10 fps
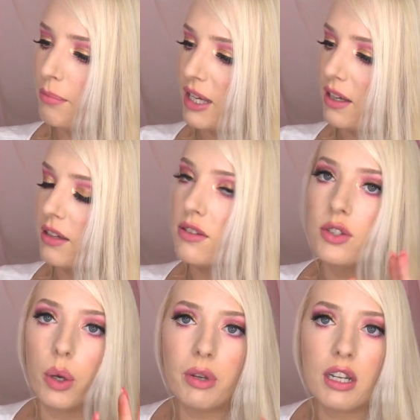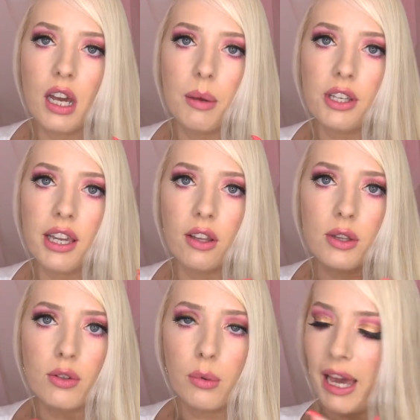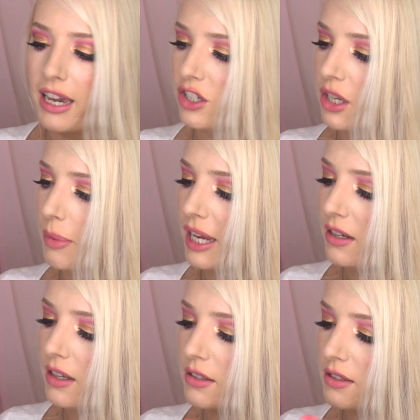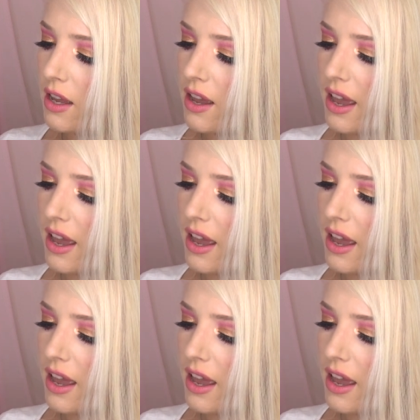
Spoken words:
because so many times you get those little packaging peanuts